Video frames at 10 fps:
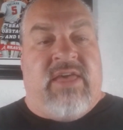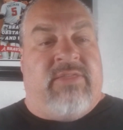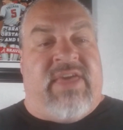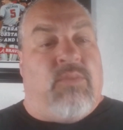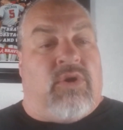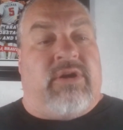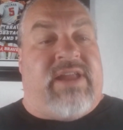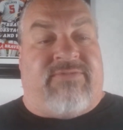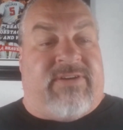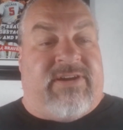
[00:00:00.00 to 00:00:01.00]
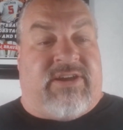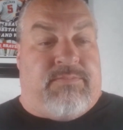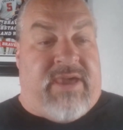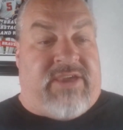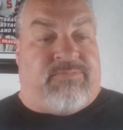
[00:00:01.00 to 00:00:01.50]
They weren't a very
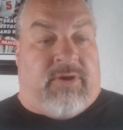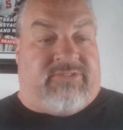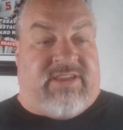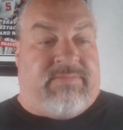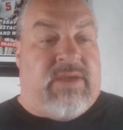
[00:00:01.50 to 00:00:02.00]
good baseball team.